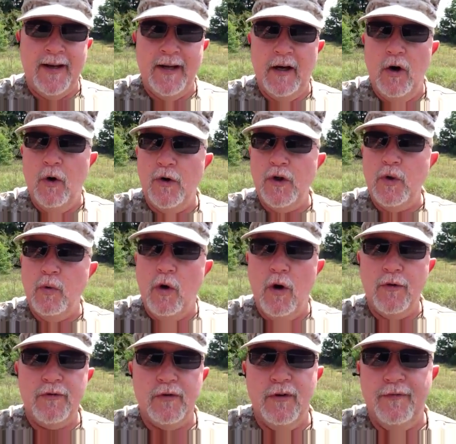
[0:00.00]
I owe you
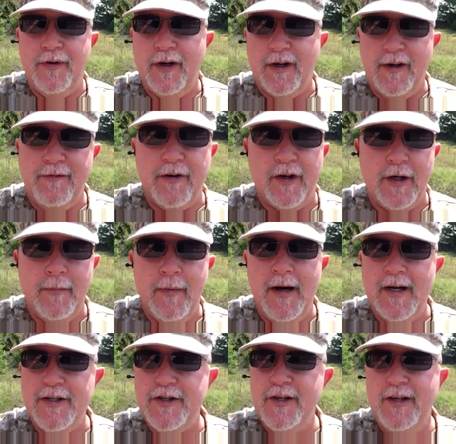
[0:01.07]
all so very, very
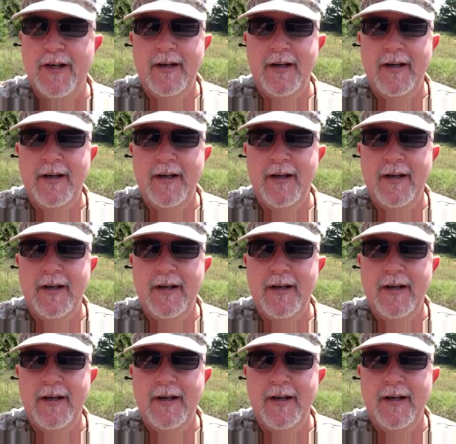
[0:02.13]
much.